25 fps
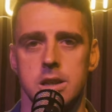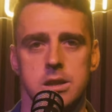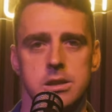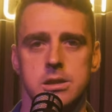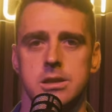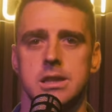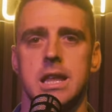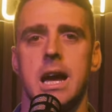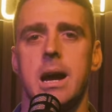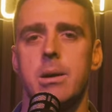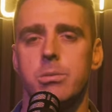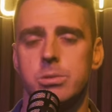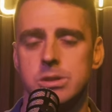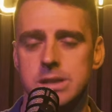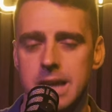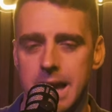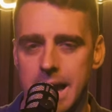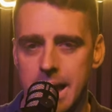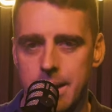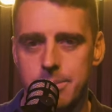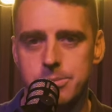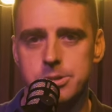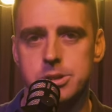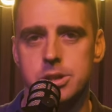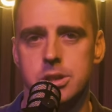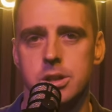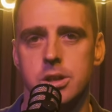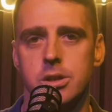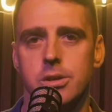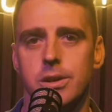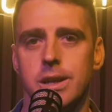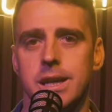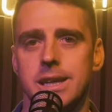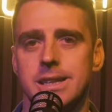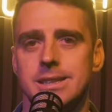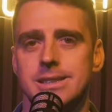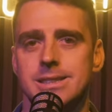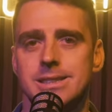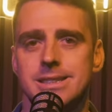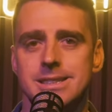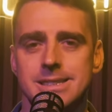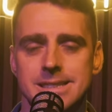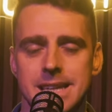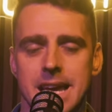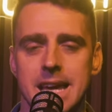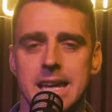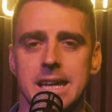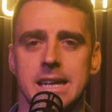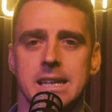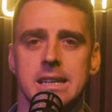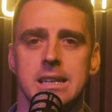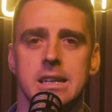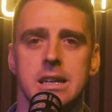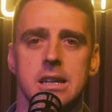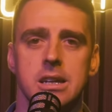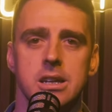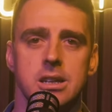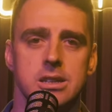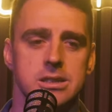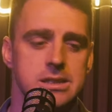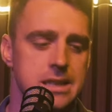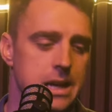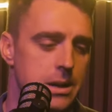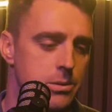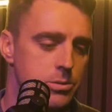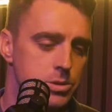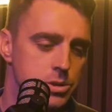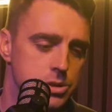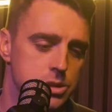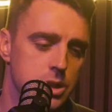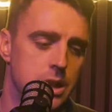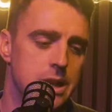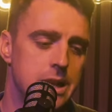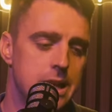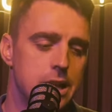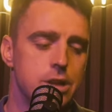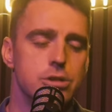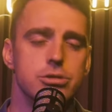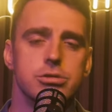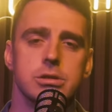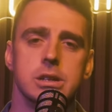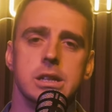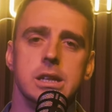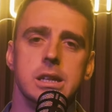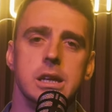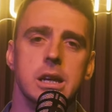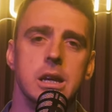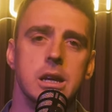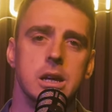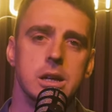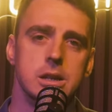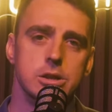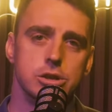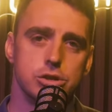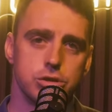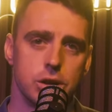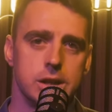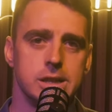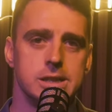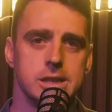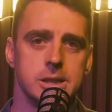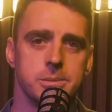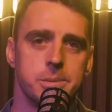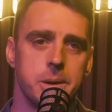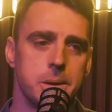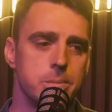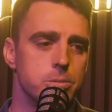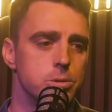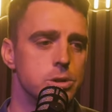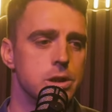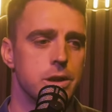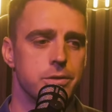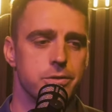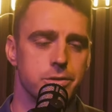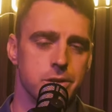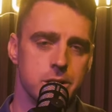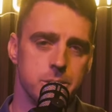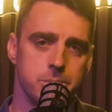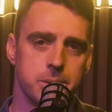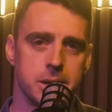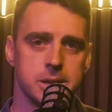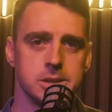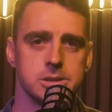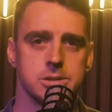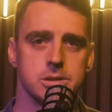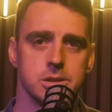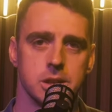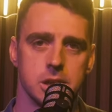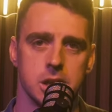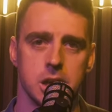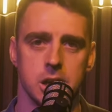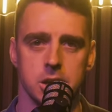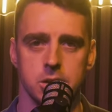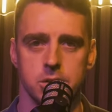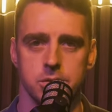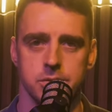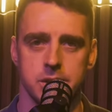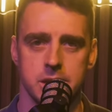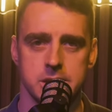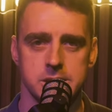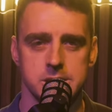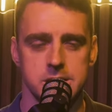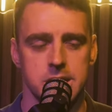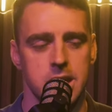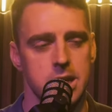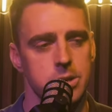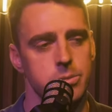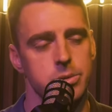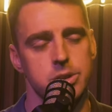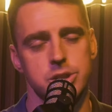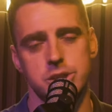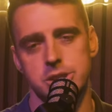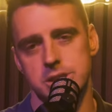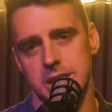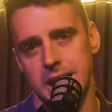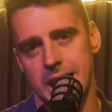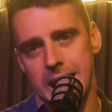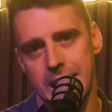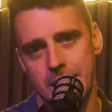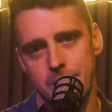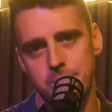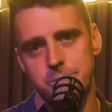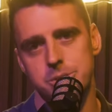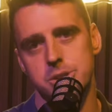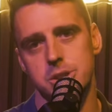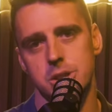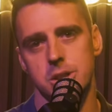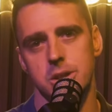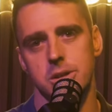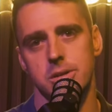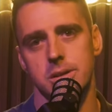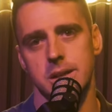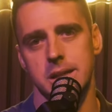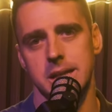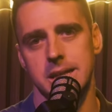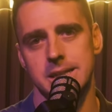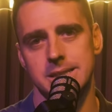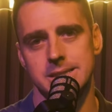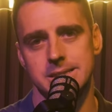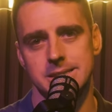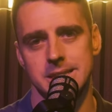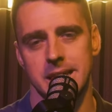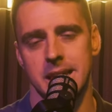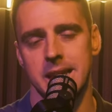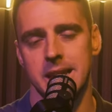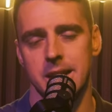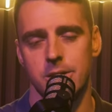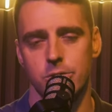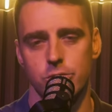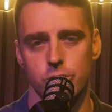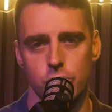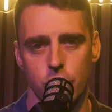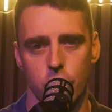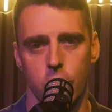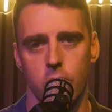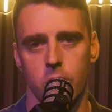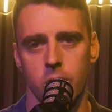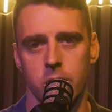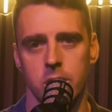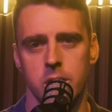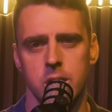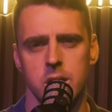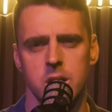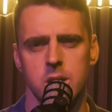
That was absolutely insane because that was literally treating people differently based on the color of their skin, which is absolutely insane and wrong.